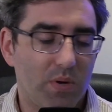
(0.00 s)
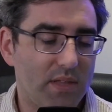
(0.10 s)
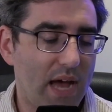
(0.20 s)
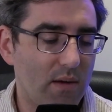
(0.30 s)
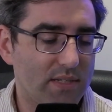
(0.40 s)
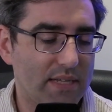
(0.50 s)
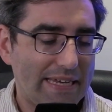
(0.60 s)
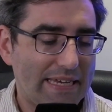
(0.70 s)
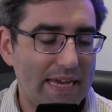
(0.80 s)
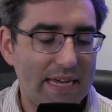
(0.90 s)
But that was
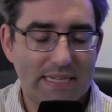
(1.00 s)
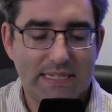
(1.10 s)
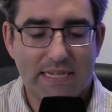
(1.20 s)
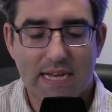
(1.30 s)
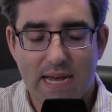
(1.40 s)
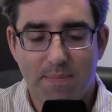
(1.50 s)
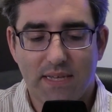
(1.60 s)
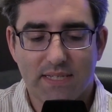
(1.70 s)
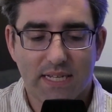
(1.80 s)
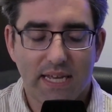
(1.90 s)
like it,
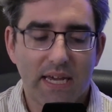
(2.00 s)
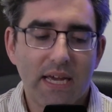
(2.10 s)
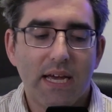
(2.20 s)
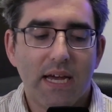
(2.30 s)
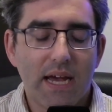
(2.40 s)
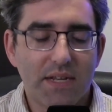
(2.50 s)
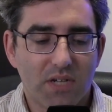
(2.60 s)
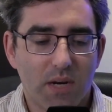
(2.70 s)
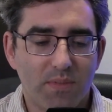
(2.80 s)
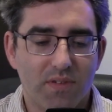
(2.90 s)
basically, in
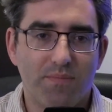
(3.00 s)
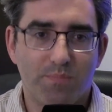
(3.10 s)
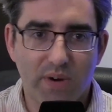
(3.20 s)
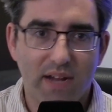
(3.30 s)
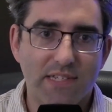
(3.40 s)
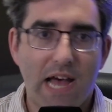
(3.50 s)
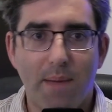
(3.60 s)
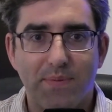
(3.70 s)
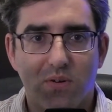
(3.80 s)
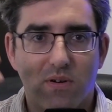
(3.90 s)
terms of brain
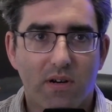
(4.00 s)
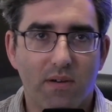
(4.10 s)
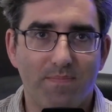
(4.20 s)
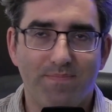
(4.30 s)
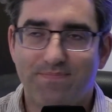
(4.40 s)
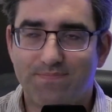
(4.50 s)
zaps or